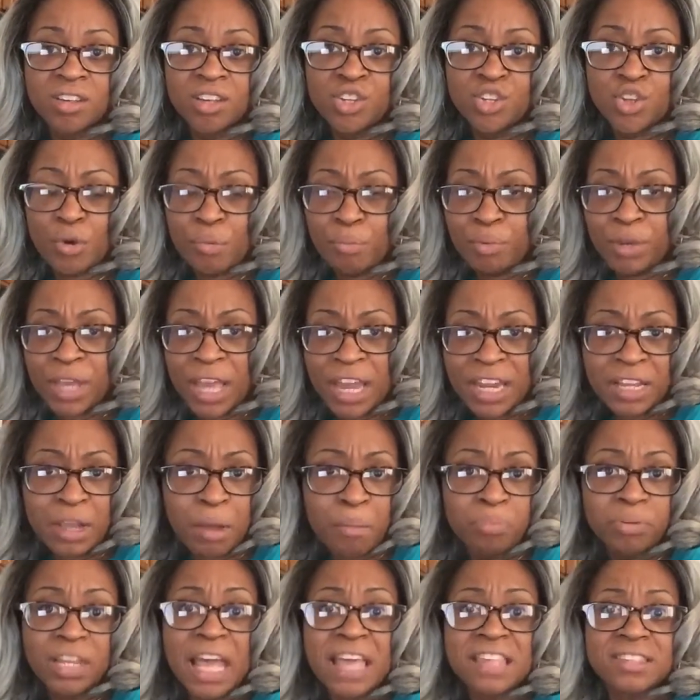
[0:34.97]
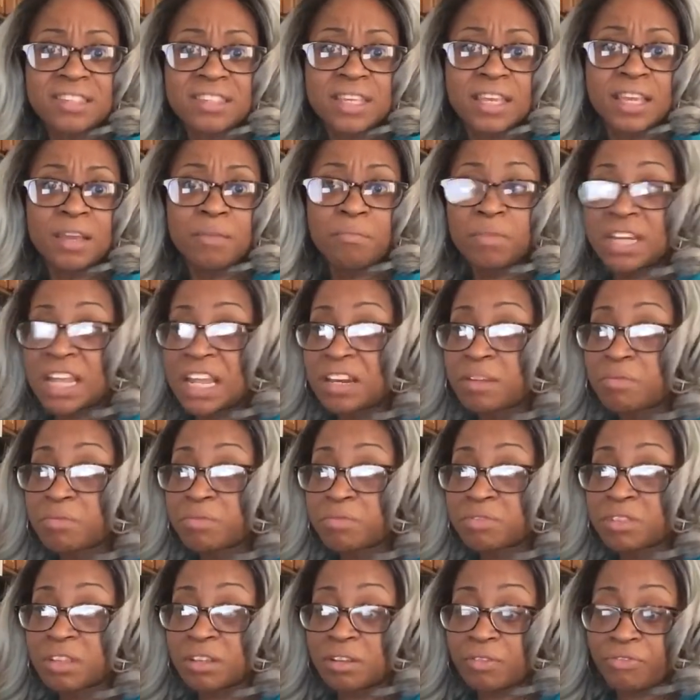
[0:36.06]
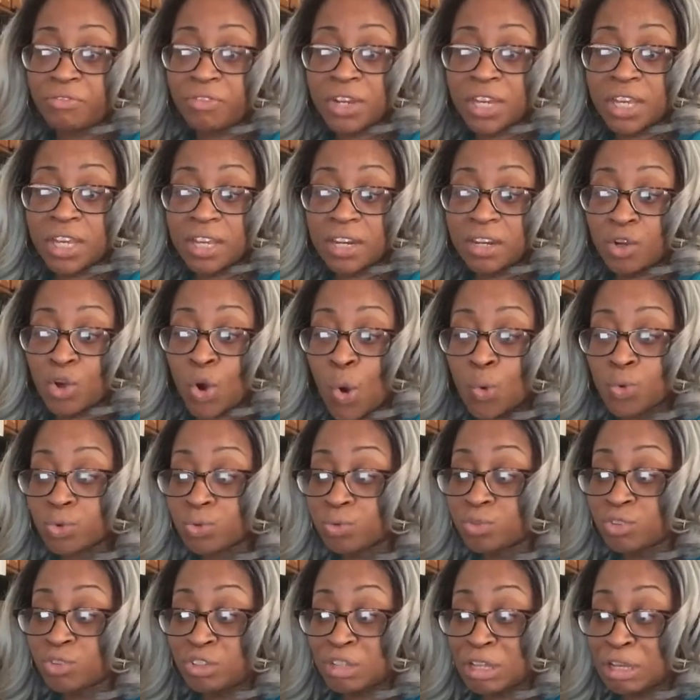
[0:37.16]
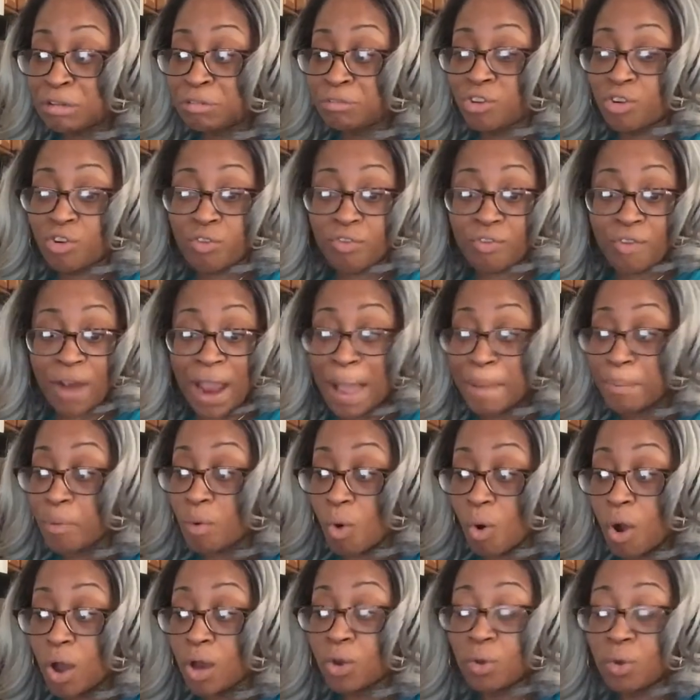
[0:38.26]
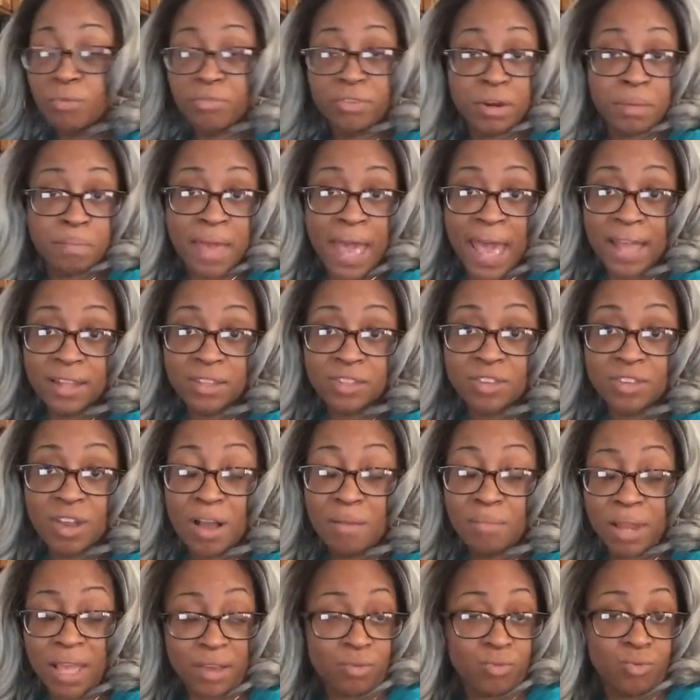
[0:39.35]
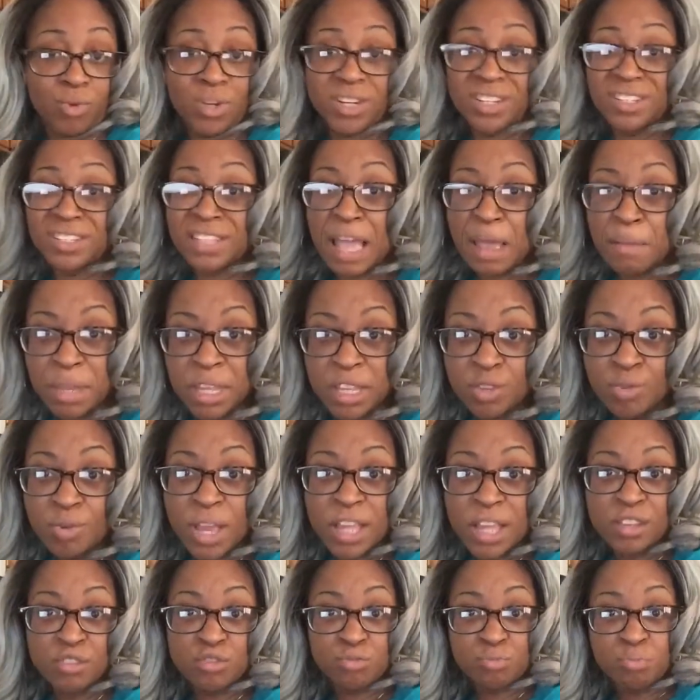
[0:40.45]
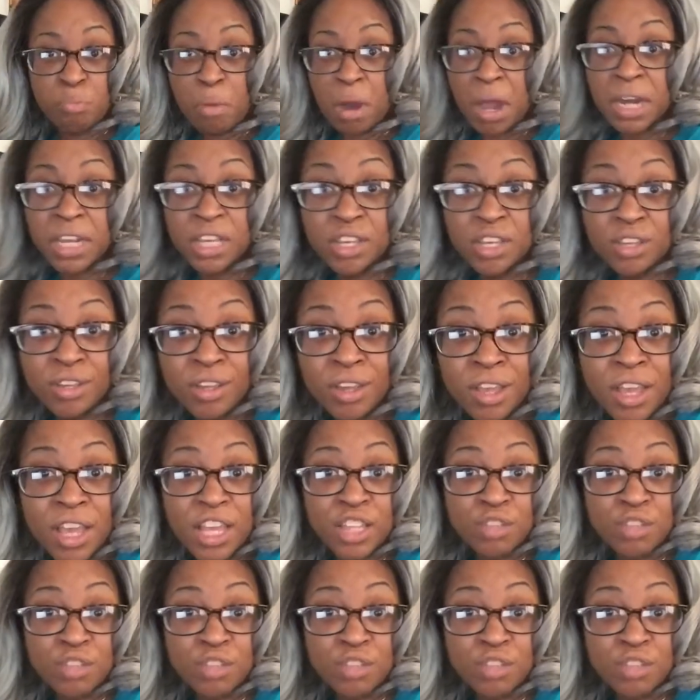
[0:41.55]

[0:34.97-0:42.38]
you're getting a blessing, but then the freaking goat did crap all over the mat. So I'm like, what does that mean? You getting money?